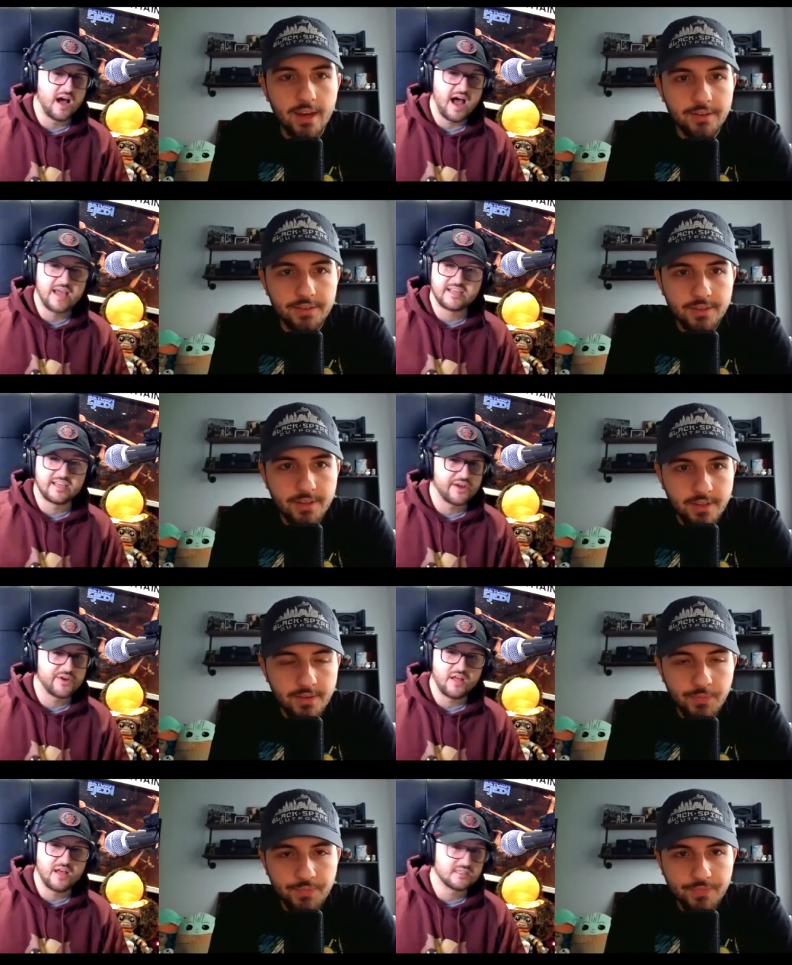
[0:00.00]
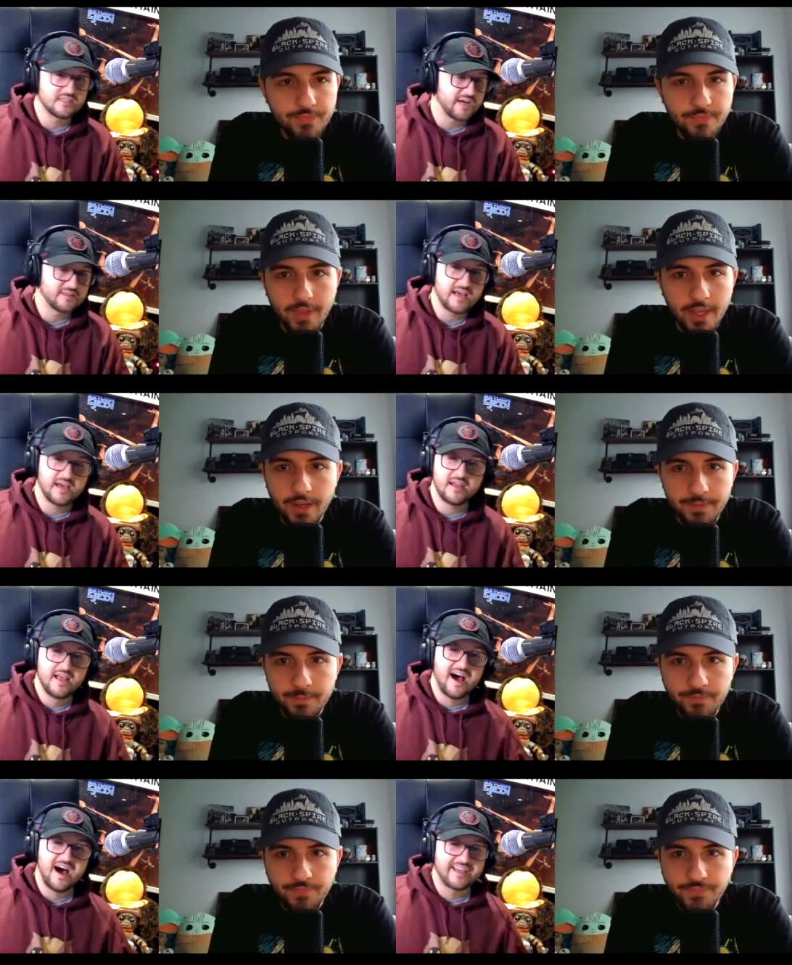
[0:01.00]
Speaker 1: could care less about that. Yeah.
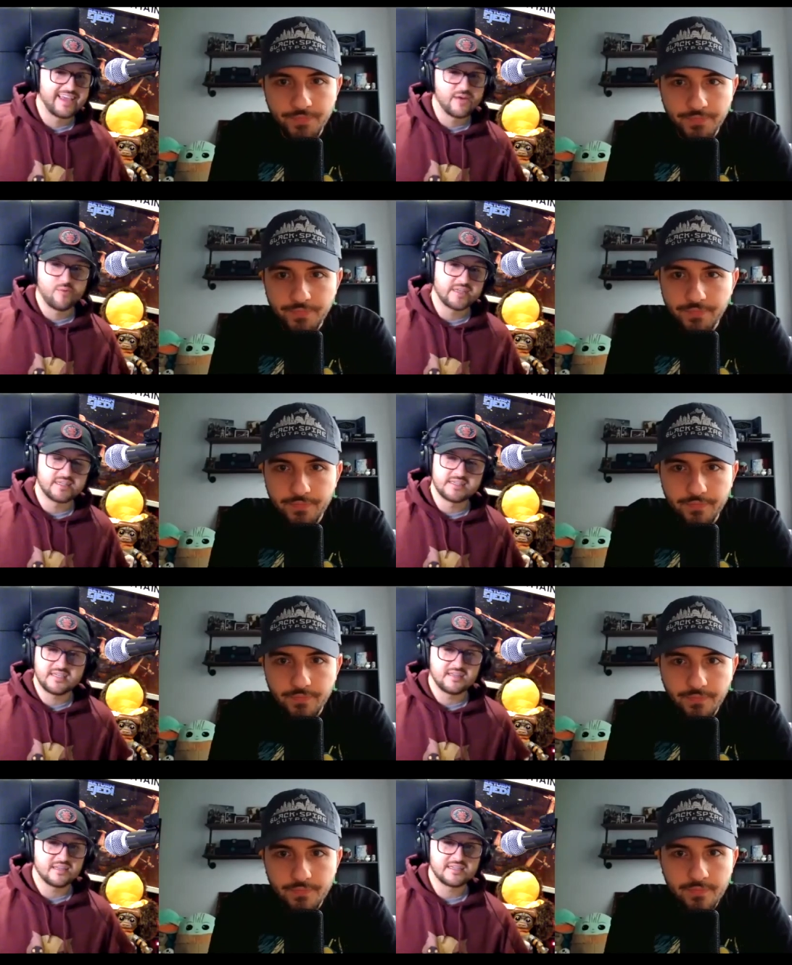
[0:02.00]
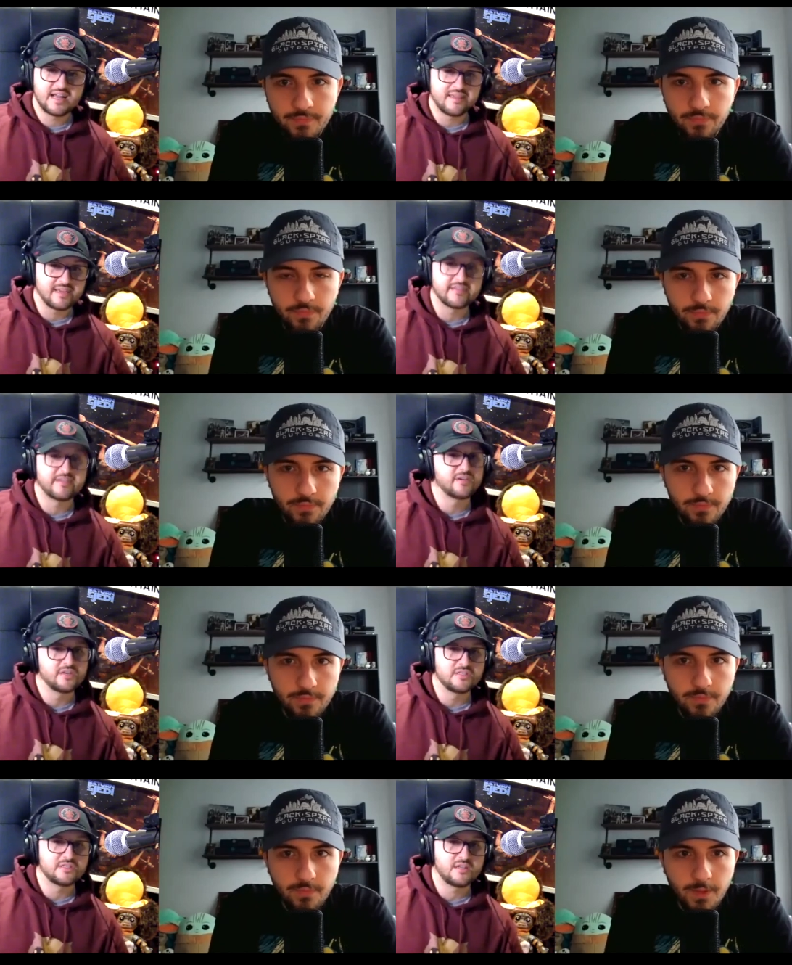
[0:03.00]
I can't wait to see this. And I think they're going to
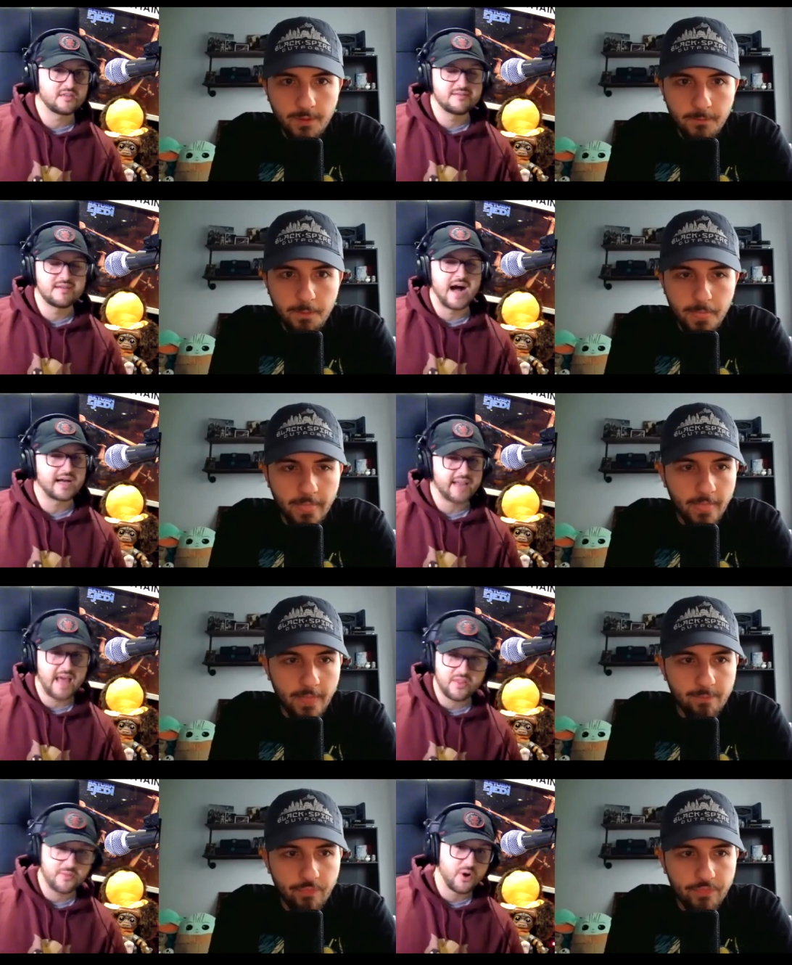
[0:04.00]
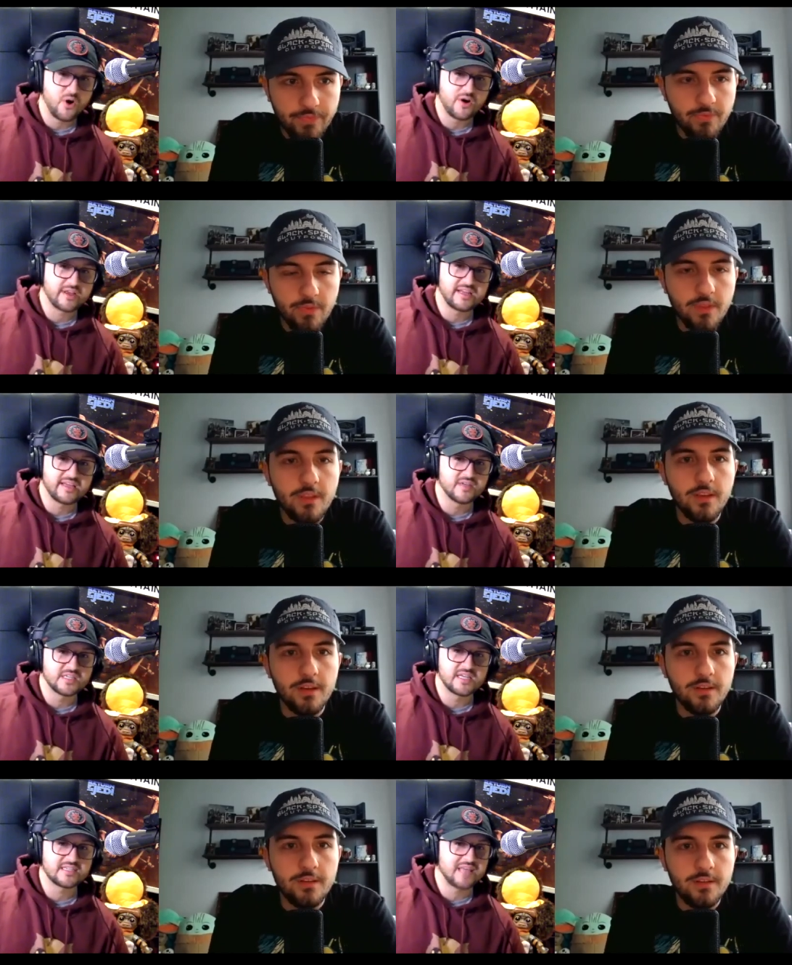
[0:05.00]
knock it out of the park and give us an
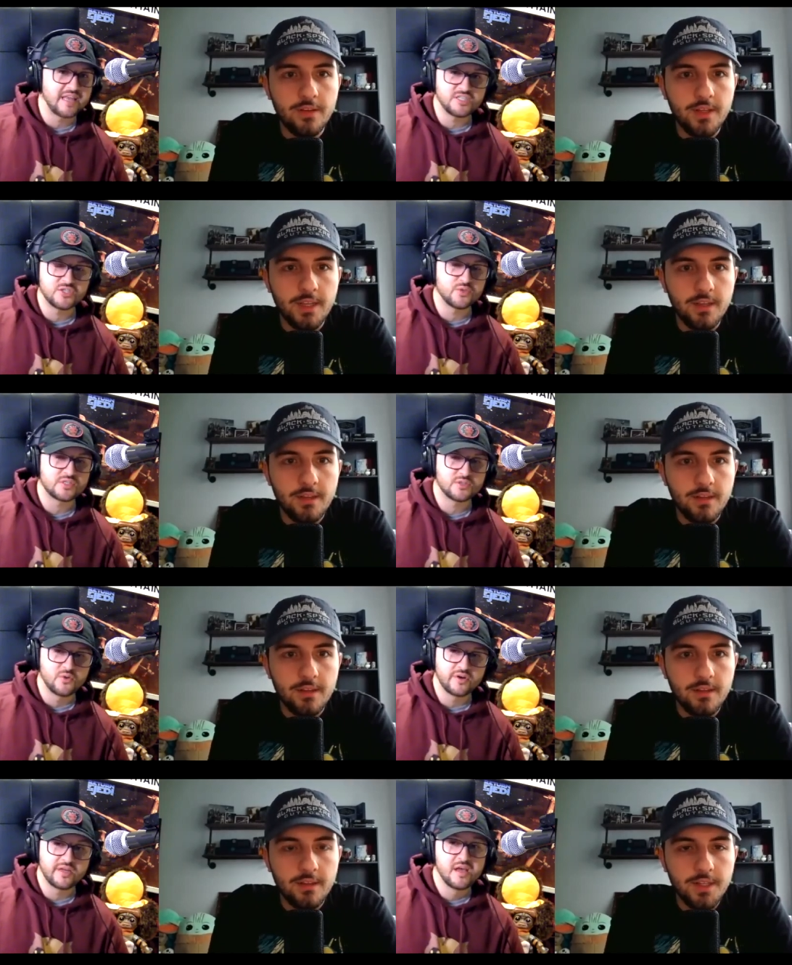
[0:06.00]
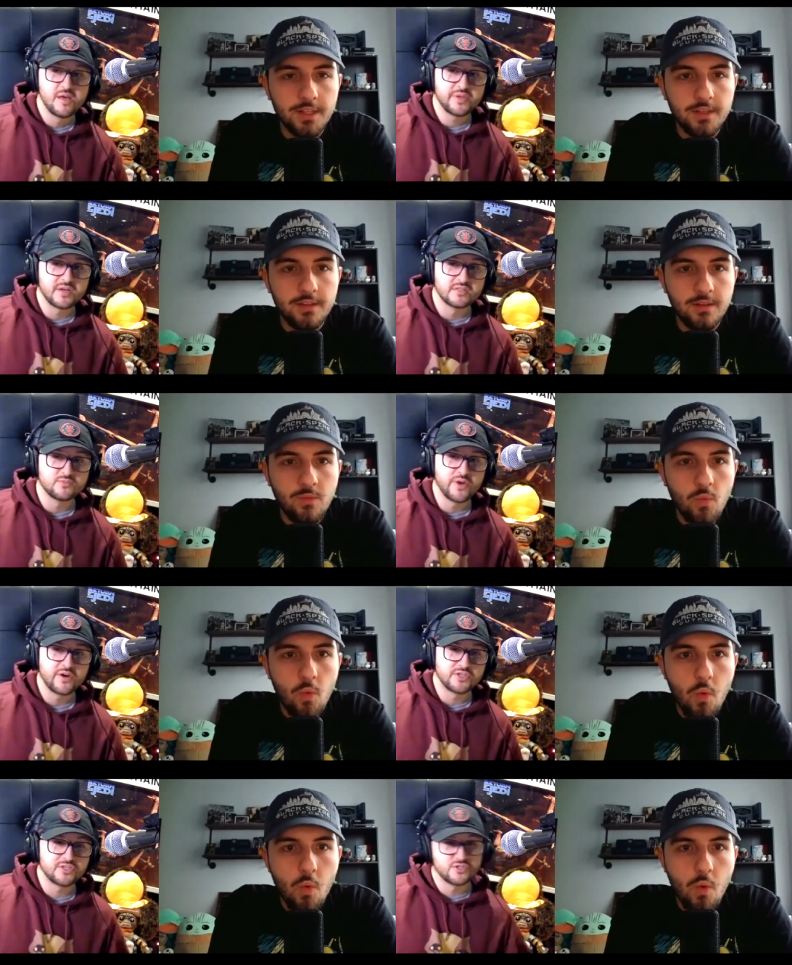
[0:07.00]
extension to a story because we're
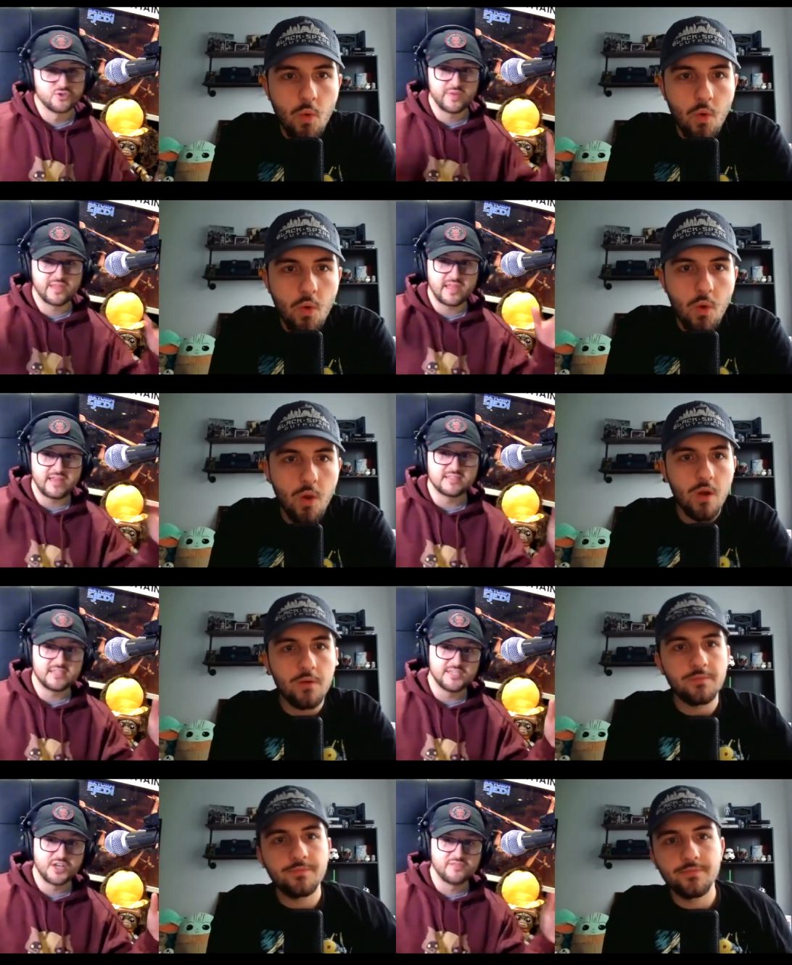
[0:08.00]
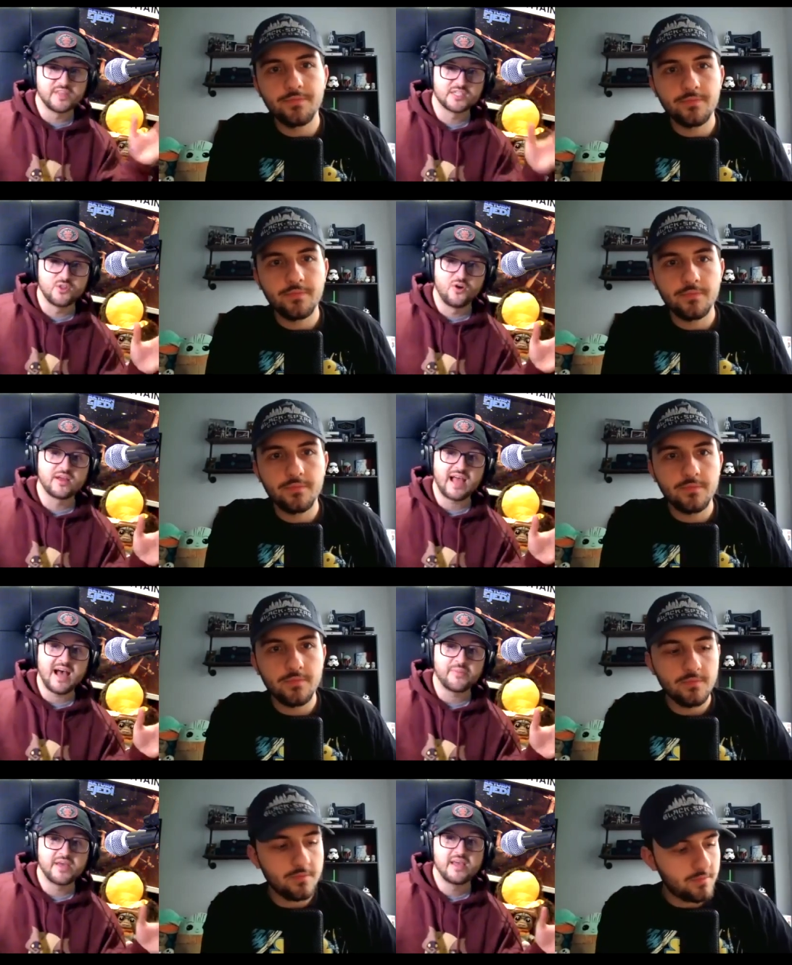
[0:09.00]
just assuming they didn't see each other for this long
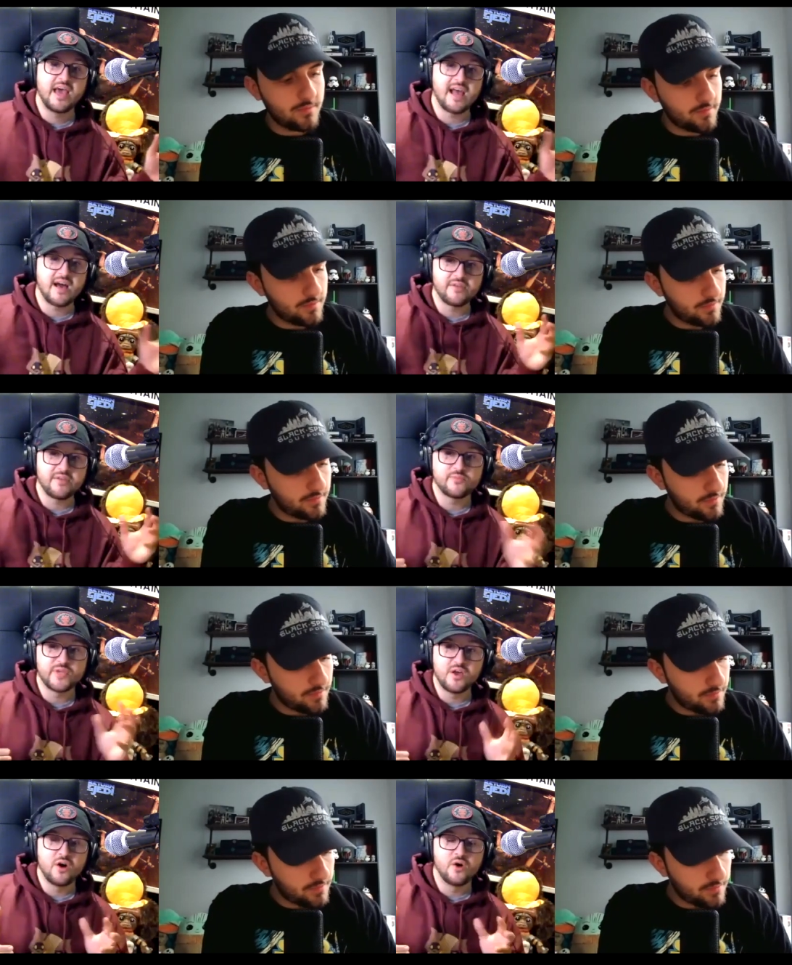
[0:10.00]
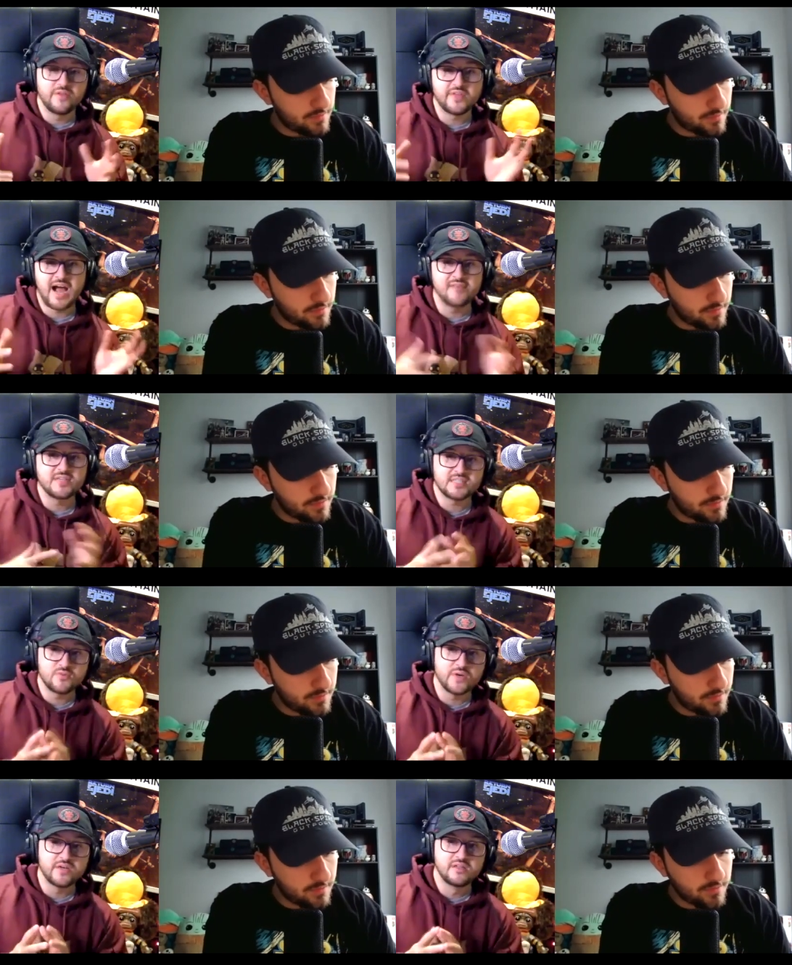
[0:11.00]
gap. And now we know that they obviously
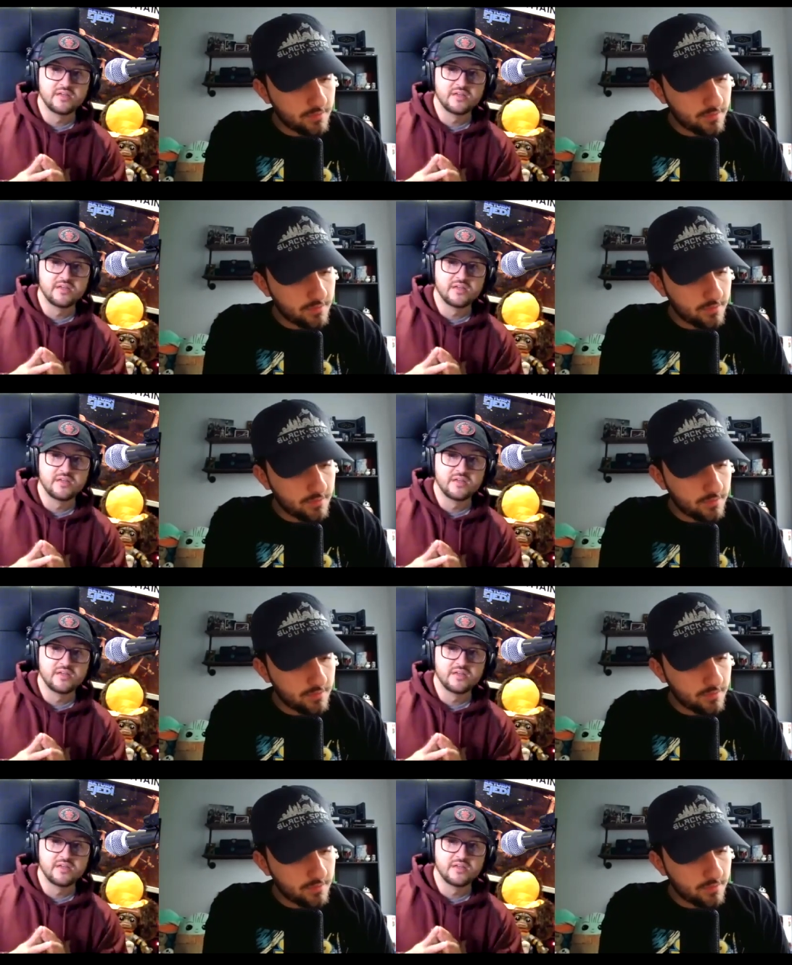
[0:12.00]
will.